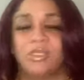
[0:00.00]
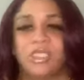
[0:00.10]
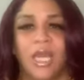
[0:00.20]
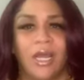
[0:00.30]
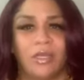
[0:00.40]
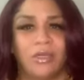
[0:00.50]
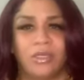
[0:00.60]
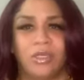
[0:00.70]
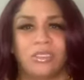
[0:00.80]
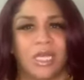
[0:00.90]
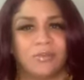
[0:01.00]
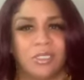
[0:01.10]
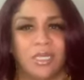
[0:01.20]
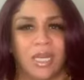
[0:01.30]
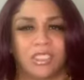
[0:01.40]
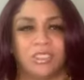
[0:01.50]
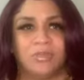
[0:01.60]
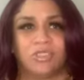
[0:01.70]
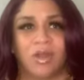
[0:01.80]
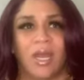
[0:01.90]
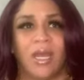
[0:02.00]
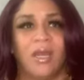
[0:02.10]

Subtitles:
She had a little cute shape. She looked like she was trying.